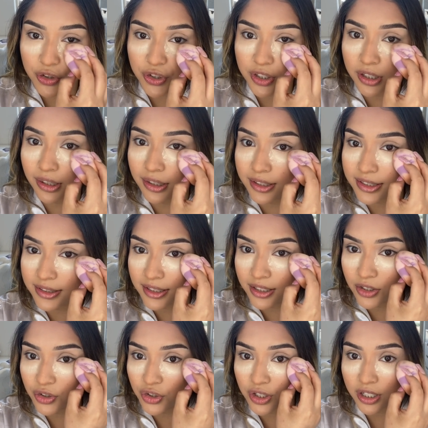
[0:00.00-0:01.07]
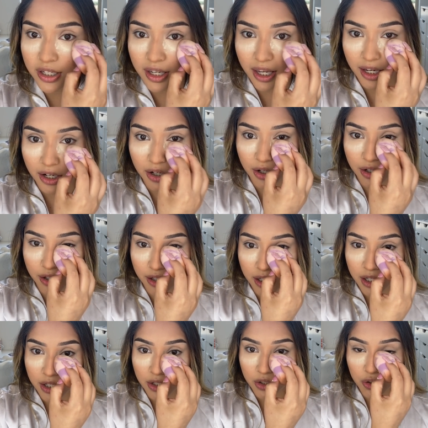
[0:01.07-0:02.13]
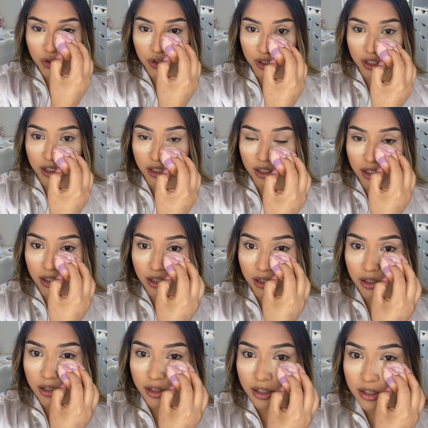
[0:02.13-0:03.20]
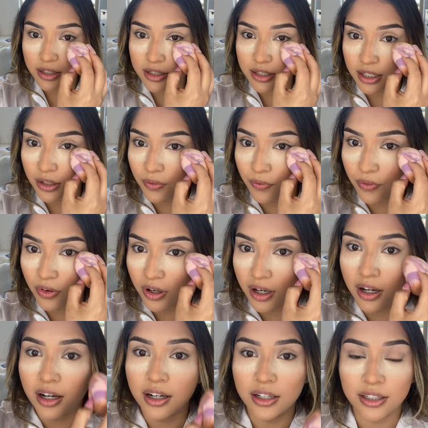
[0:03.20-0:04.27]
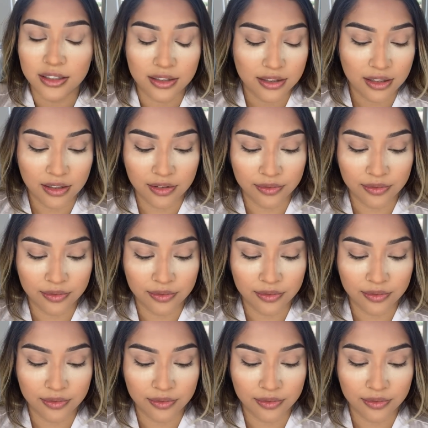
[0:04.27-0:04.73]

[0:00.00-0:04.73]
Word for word: She listened, she cared, she did for us.